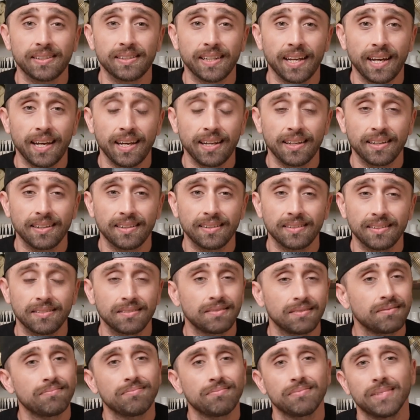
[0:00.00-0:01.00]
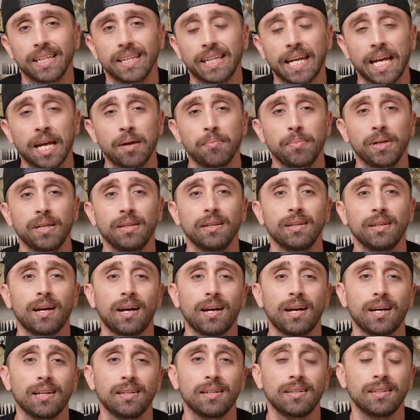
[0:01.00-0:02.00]
that, it can't be
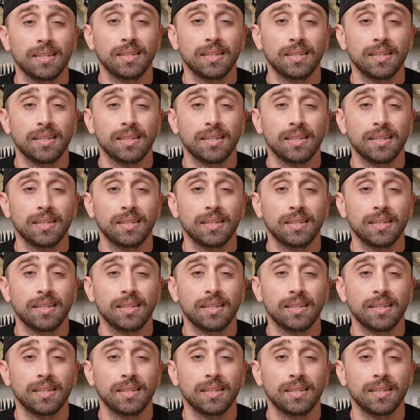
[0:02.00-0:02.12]
denied.